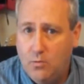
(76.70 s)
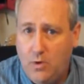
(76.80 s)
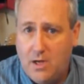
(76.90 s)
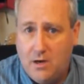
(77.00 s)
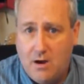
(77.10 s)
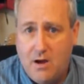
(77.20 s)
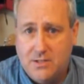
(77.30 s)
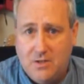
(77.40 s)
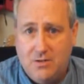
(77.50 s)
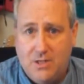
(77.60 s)
we could
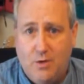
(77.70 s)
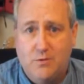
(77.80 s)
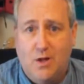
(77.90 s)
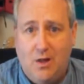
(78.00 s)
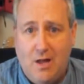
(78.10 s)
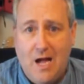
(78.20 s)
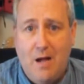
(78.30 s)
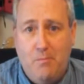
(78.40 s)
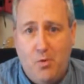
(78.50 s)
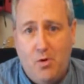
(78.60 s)
cost ourselves a
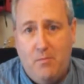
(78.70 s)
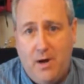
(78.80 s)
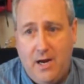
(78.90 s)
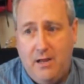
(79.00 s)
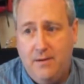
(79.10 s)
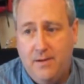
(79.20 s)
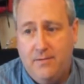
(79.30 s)
lot more money